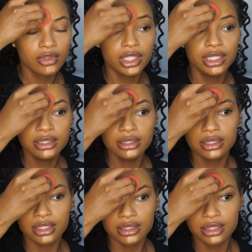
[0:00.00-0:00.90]
This
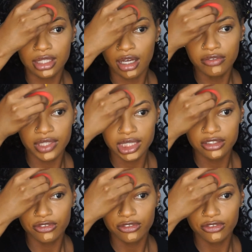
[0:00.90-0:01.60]
stuff is